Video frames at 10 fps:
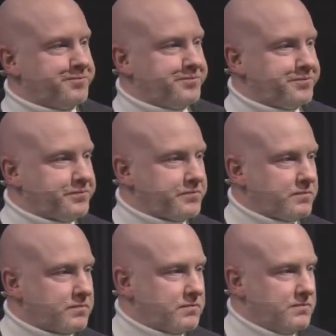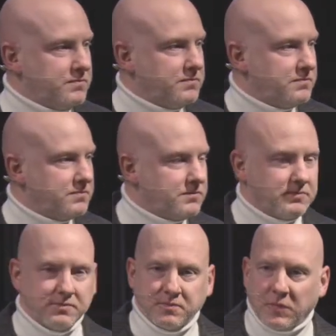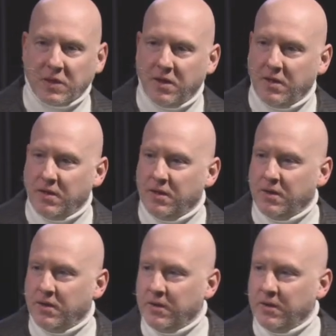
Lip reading: Nobody speaks.